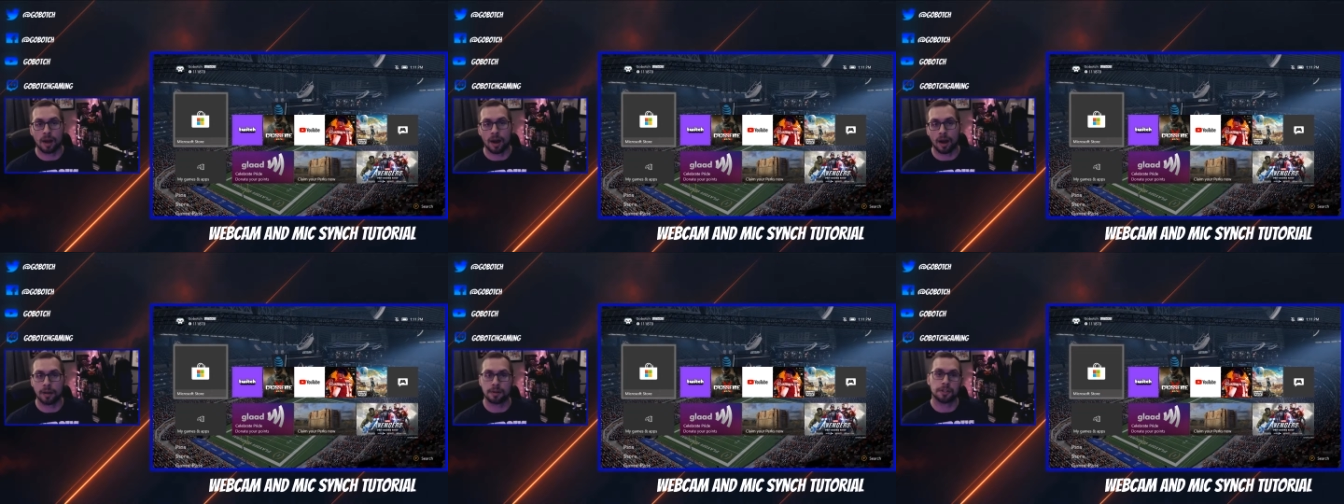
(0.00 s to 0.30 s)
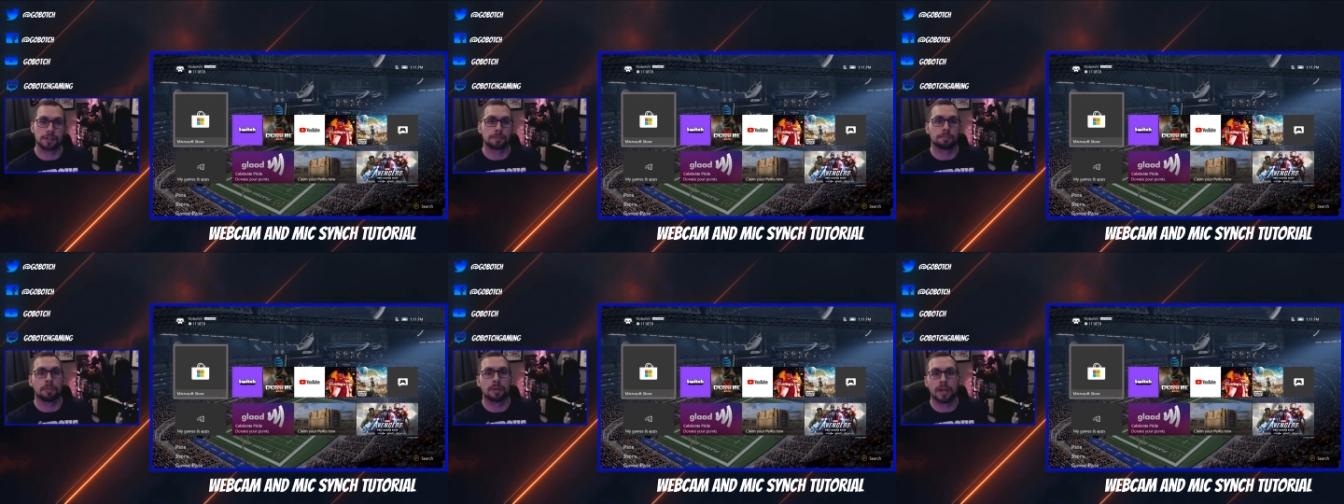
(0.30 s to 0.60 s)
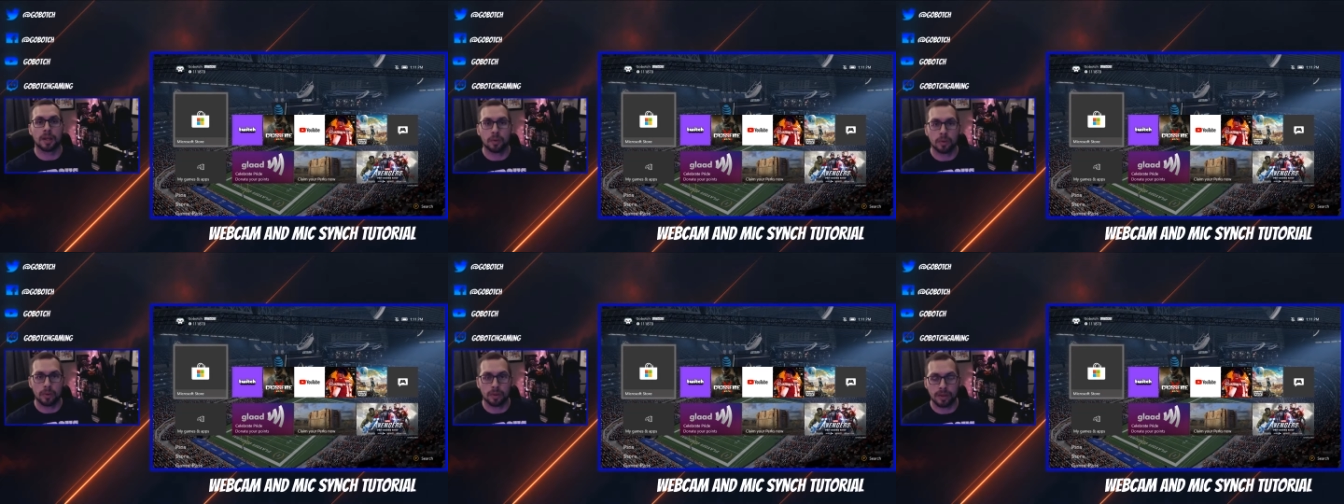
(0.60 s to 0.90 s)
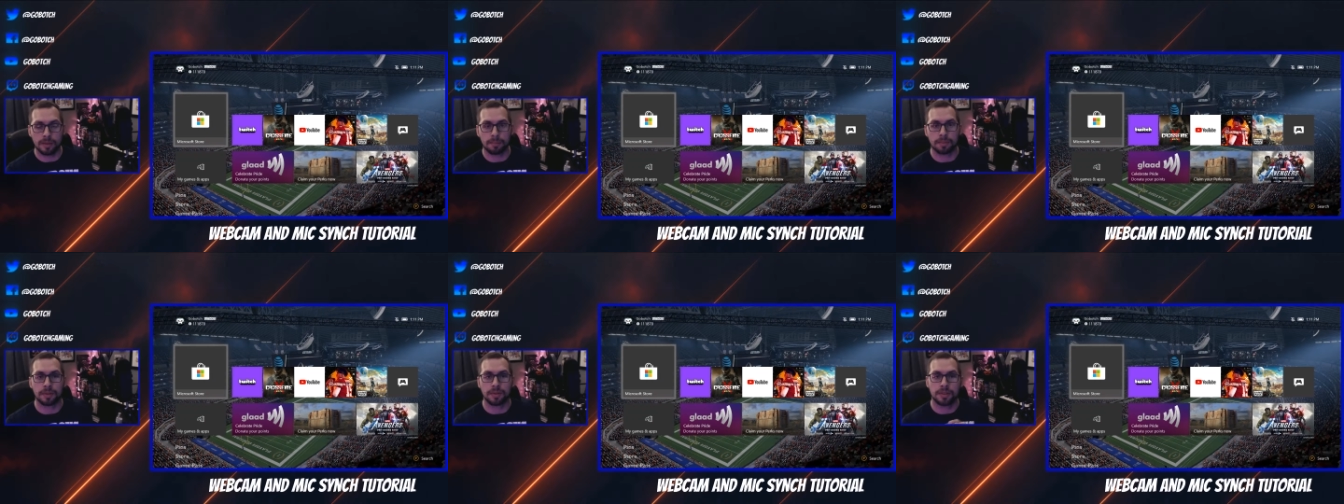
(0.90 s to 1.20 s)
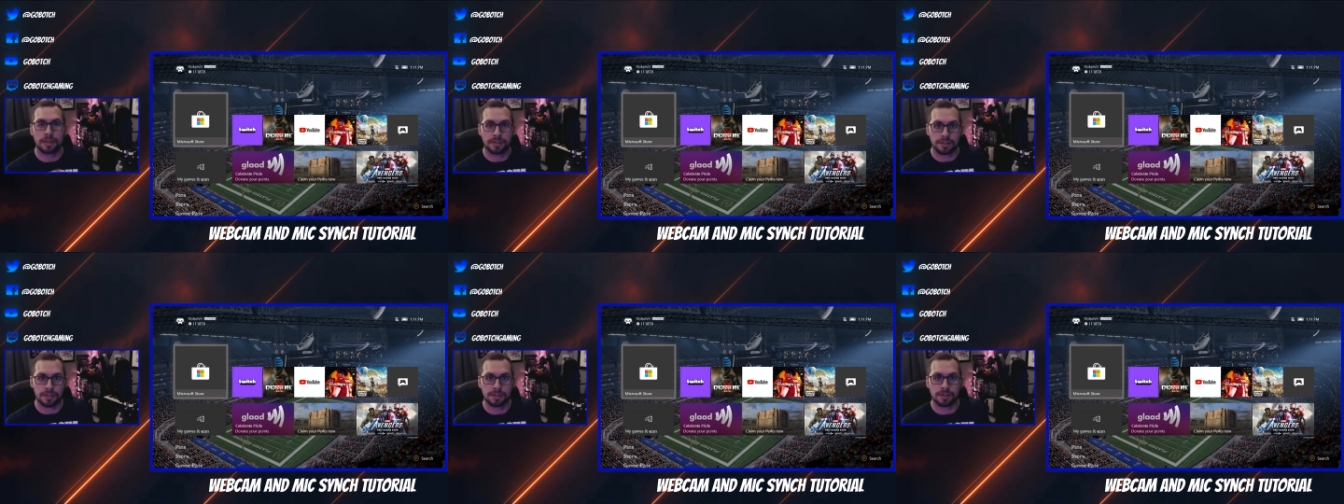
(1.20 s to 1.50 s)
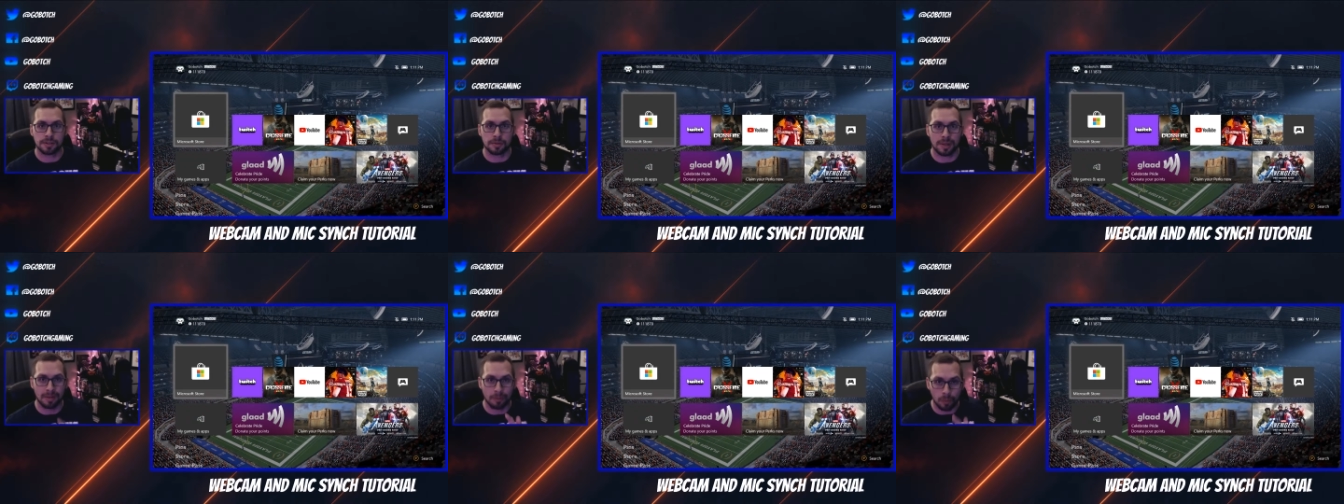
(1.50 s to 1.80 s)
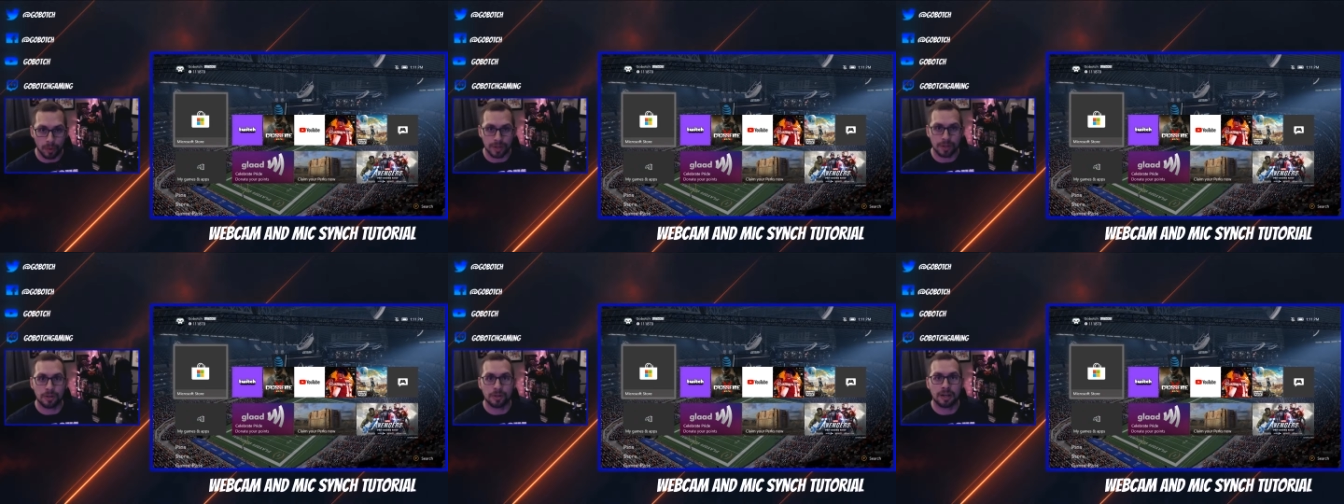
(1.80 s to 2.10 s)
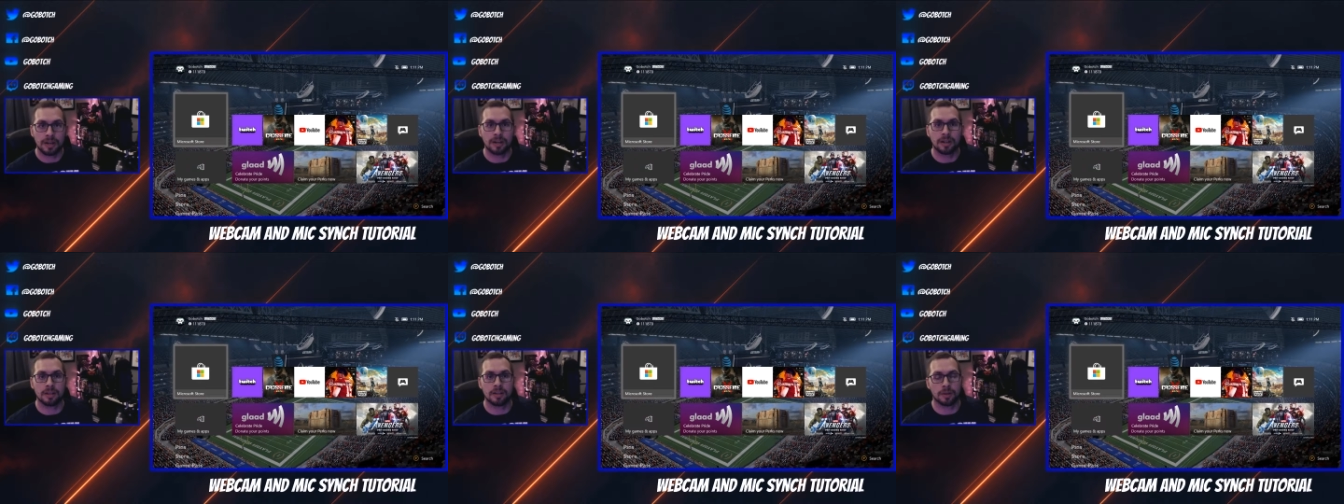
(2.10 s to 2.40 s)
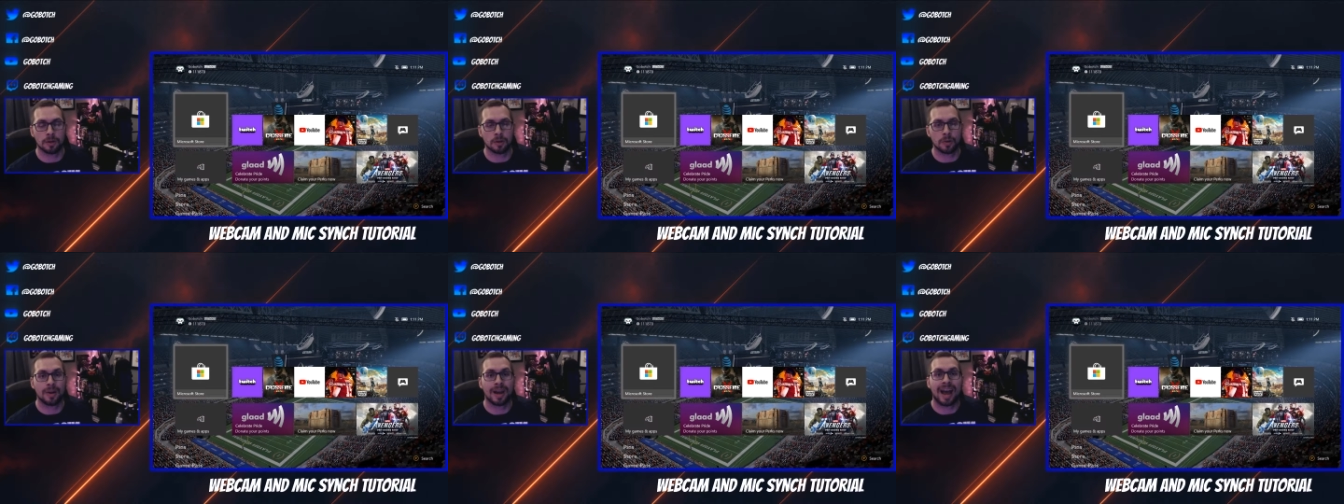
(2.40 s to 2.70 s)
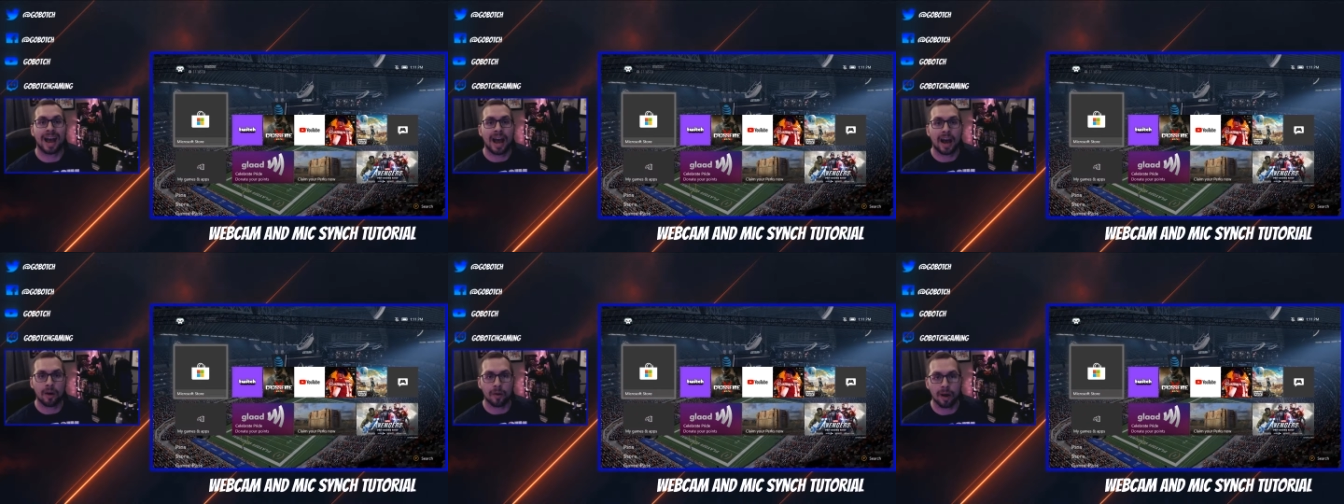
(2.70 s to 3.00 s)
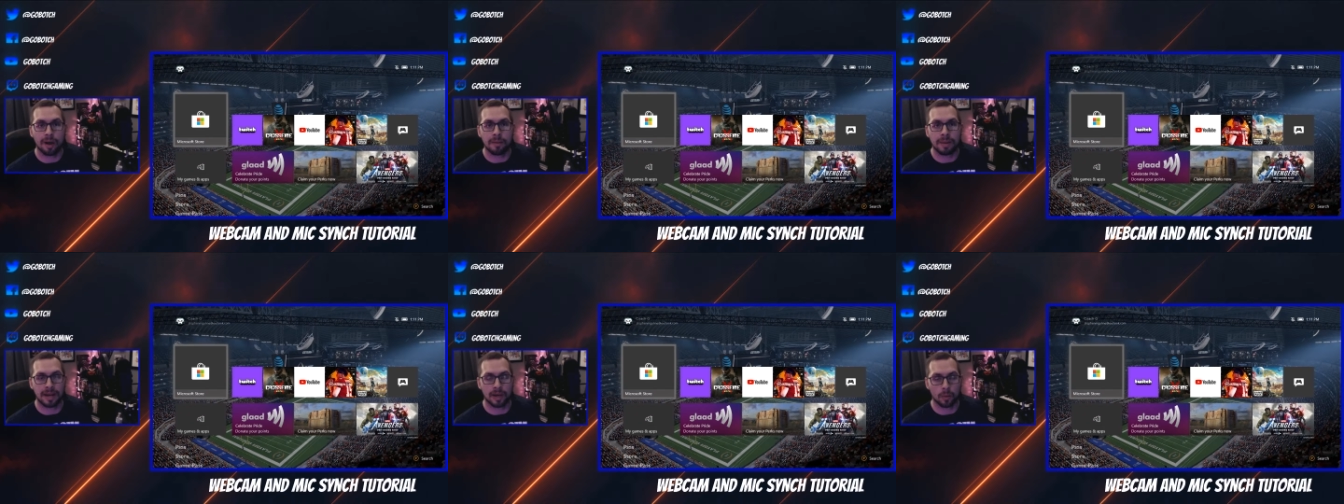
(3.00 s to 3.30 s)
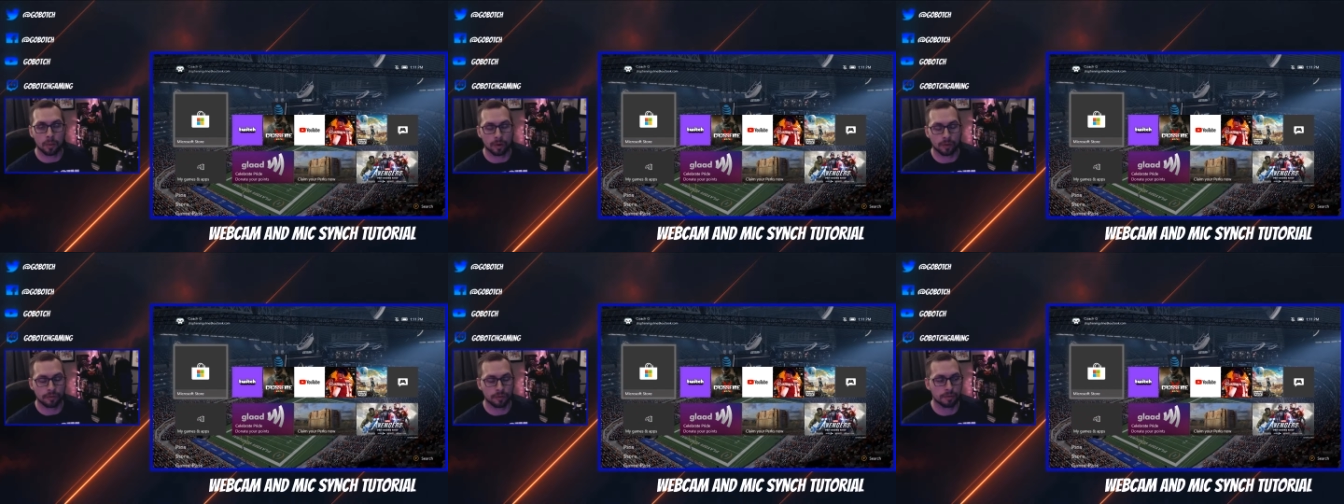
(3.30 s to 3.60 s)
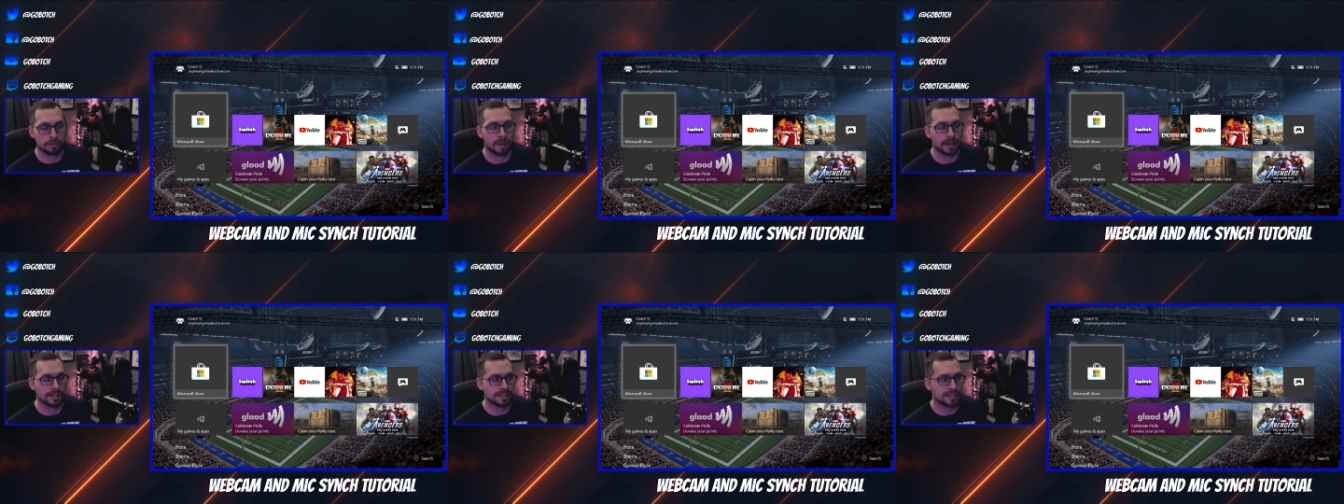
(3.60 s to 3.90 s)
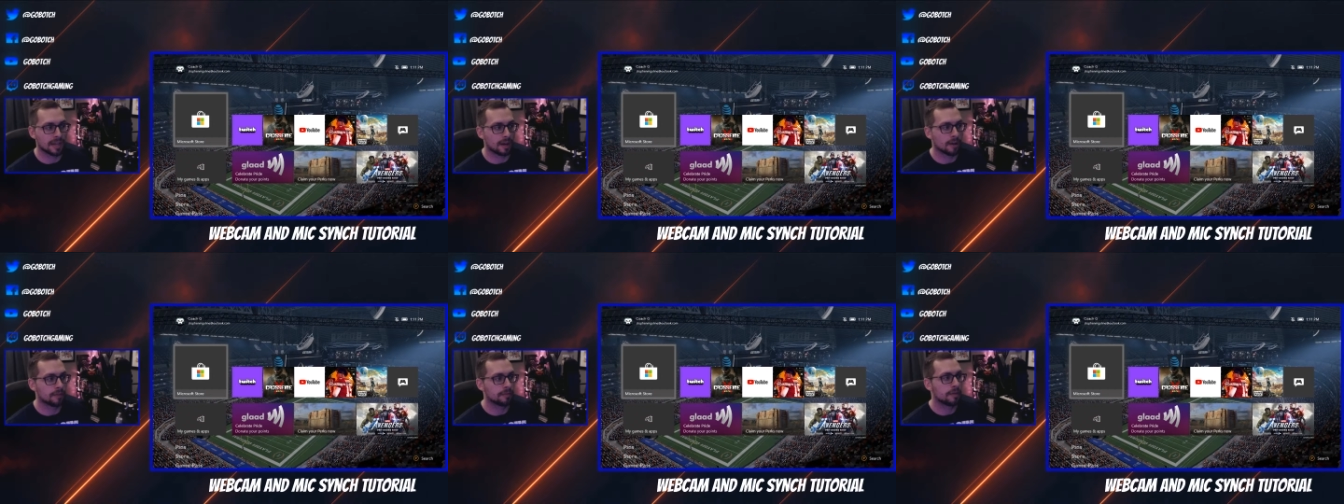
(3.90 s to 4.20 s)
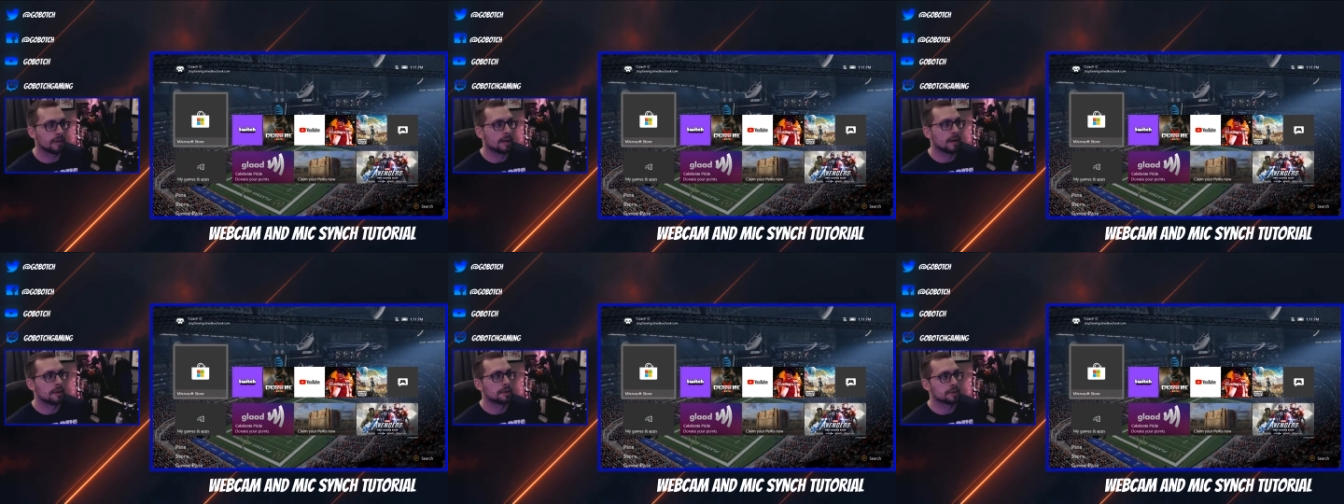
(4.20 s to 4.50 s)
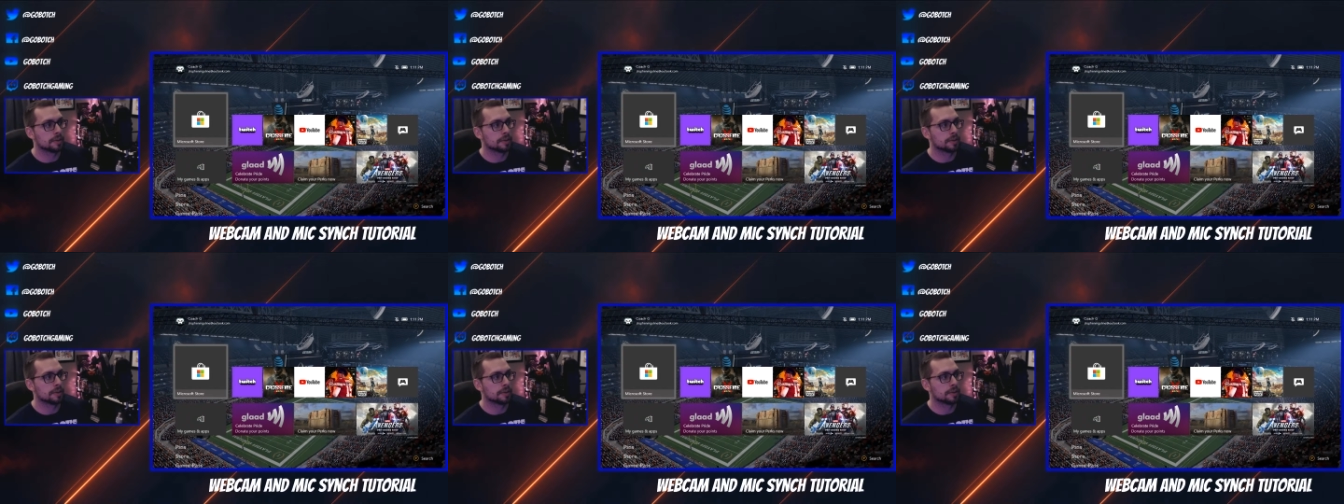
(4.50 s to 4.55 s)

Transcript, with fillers: Uh, just play with it, but this is what you need to do, how I made it work for myself.